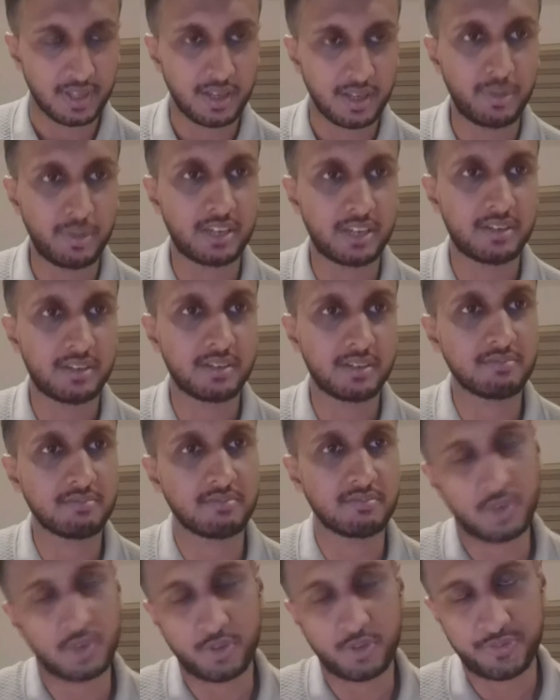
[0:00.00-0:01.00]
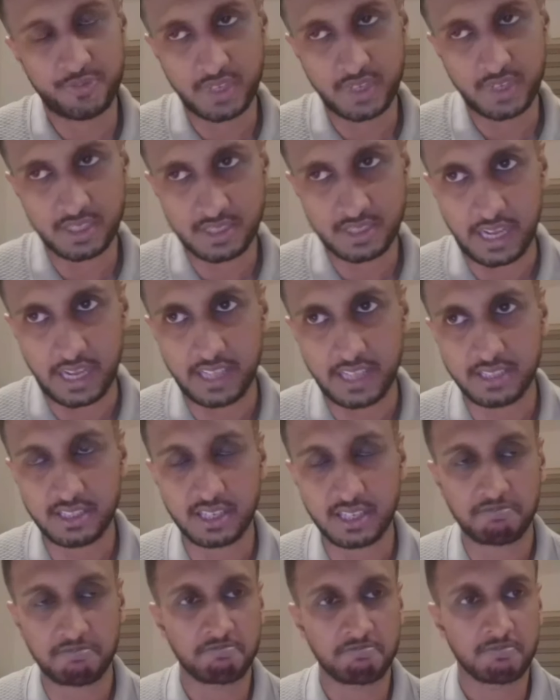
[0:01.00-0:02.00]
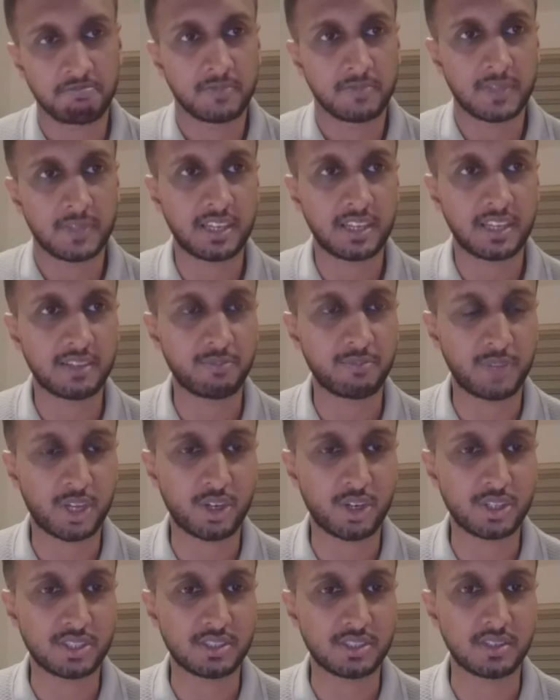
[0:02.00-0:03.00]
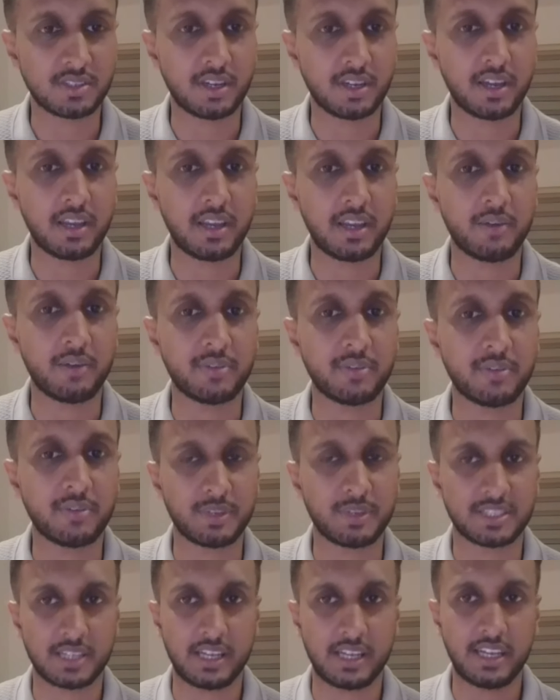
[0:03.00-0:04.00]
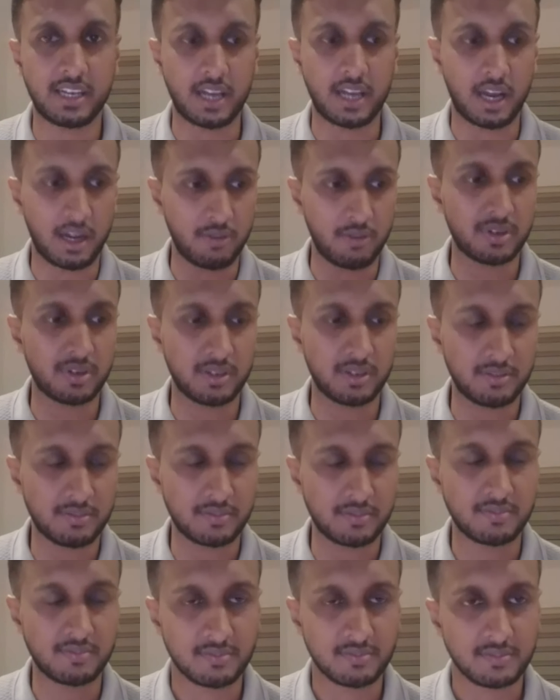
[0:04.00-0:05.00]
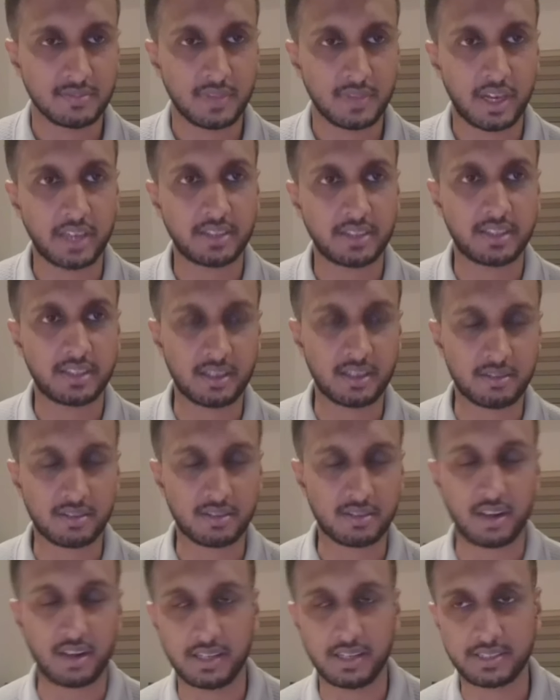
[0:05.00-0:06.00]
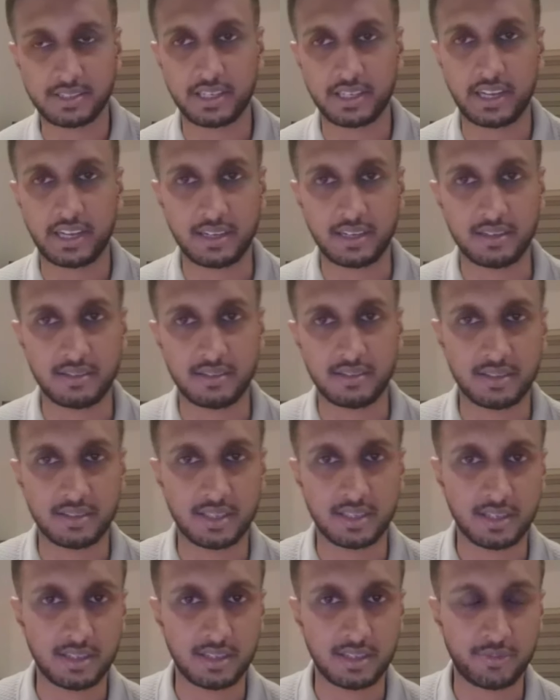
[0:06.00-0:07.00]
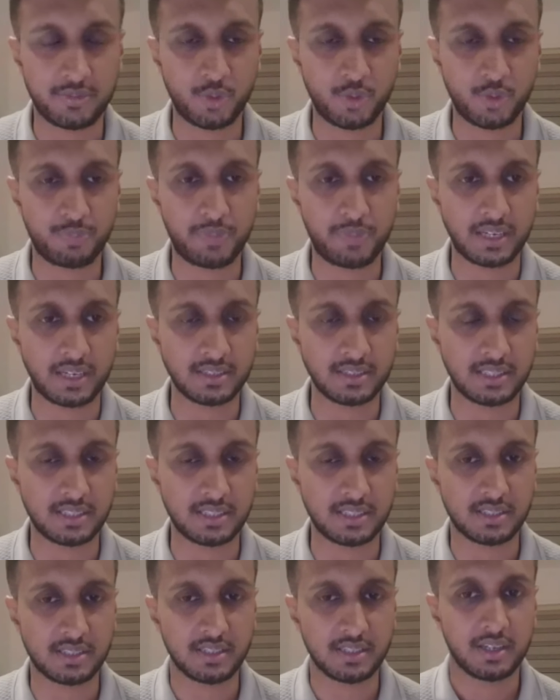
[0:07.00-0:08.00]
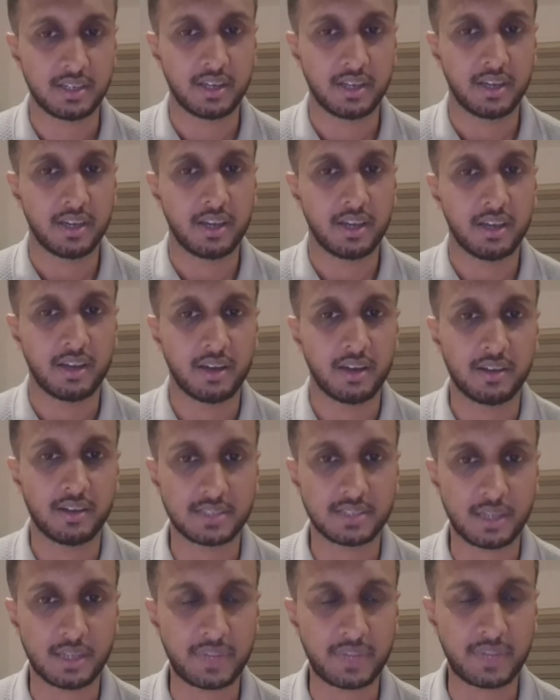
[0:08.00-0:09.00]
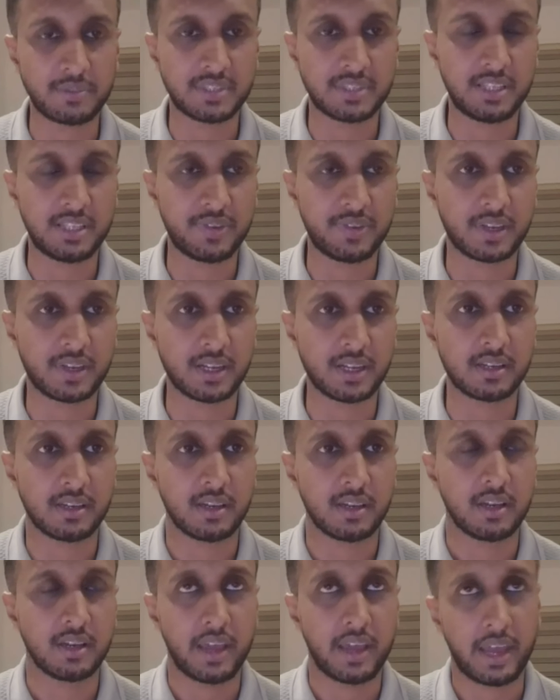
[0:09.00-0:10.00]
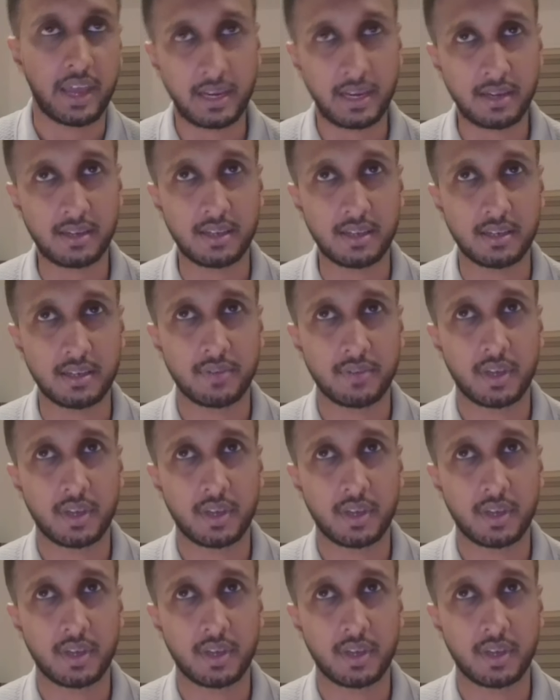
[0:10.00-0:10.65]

a bit of a challenging thing, because especially in our, I think, culture and the, the food patterns, it's uh, sometimes difficult. And